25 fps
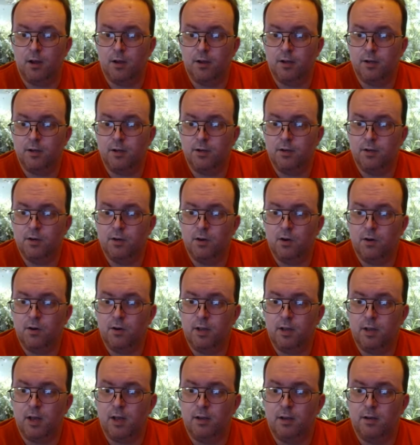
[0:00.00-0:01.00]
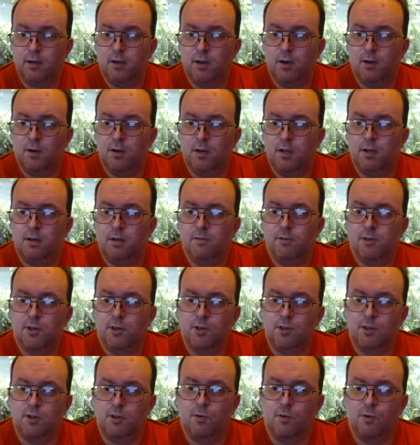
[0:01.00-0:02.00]
Not yet. No, I've
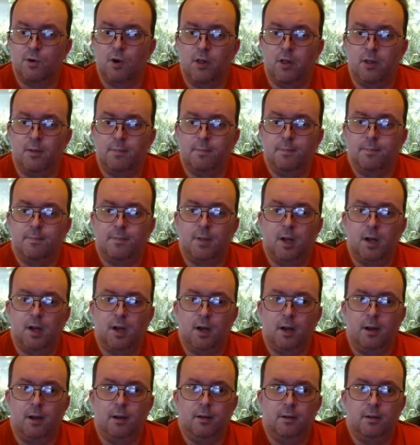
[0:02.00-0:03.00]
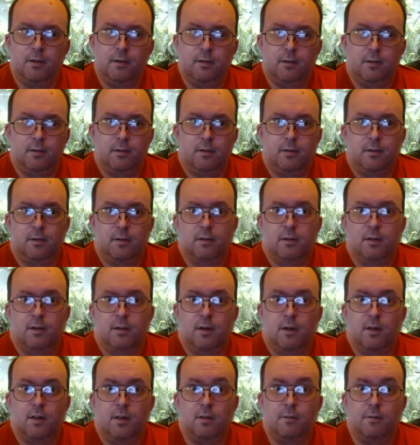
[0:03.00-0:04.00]
still got them.
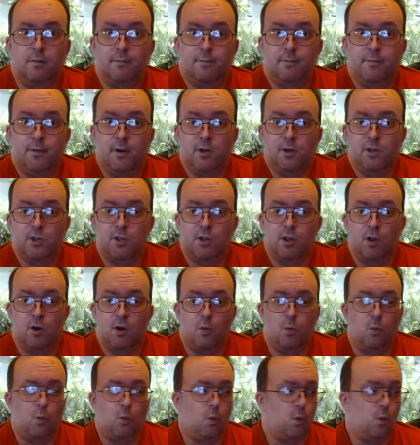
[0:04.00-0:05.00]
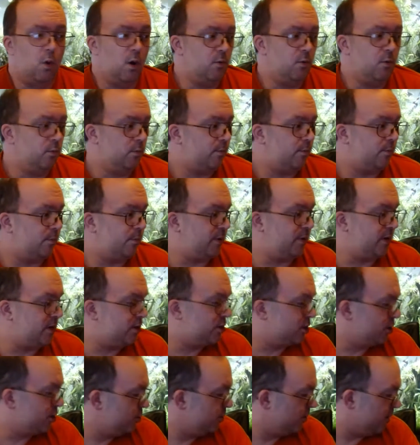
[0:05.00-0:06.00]
The first lot won't be
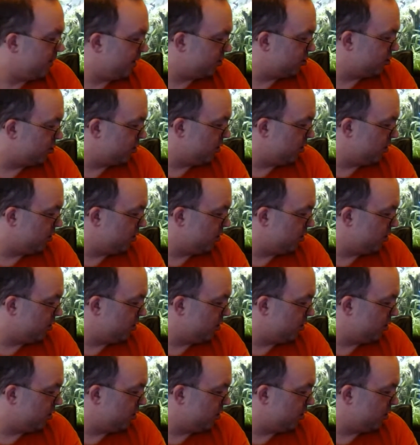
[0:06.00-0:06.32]
too much